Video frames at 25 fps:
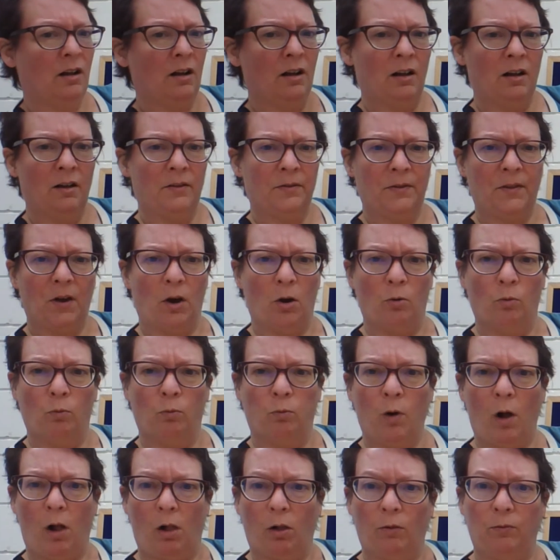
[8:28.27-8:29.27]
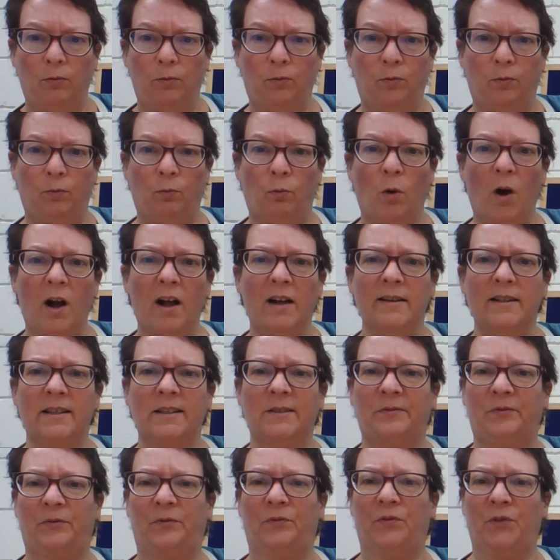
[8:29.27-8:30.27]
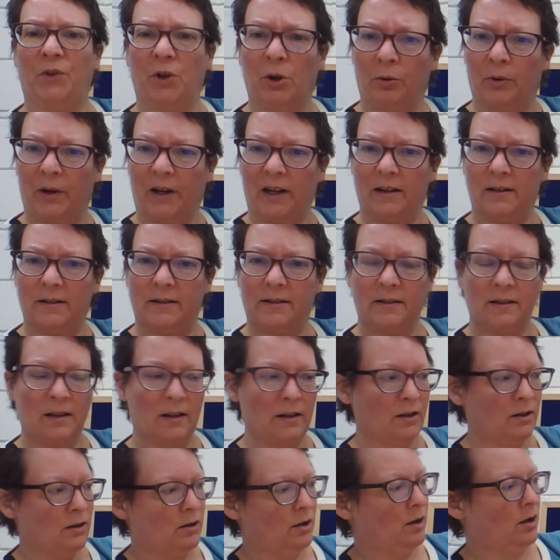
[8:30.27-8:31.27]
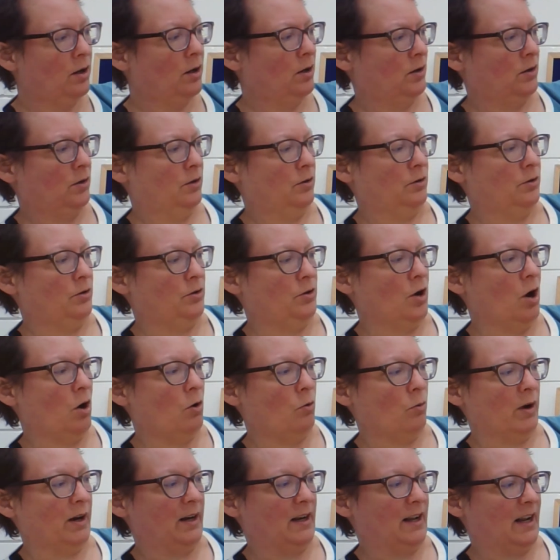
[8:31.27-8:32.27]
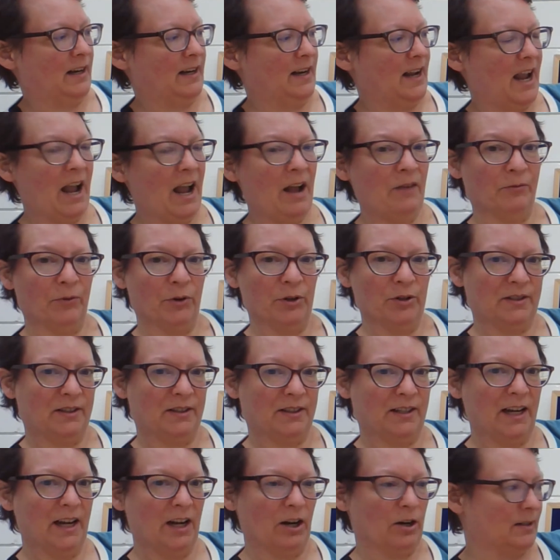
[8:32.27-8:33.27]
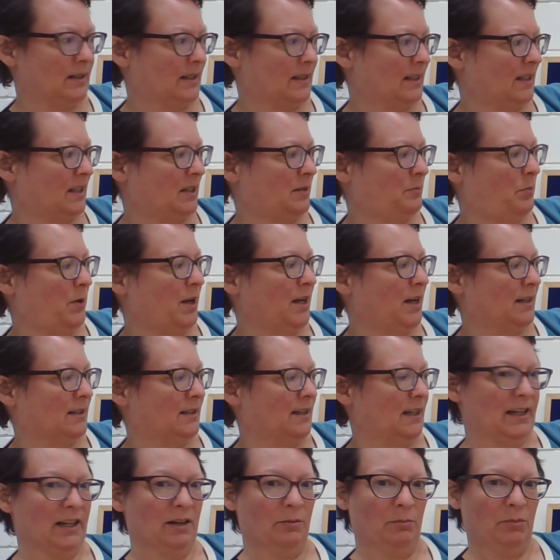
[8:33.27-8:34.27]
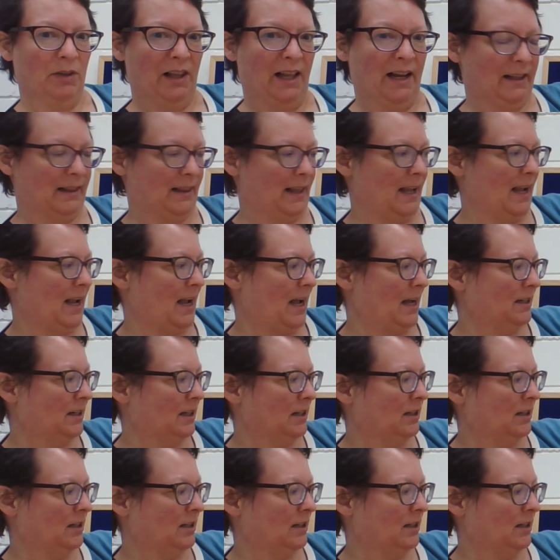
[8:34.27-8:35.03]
The wolf was furious. No one had ever dared speak to him like that.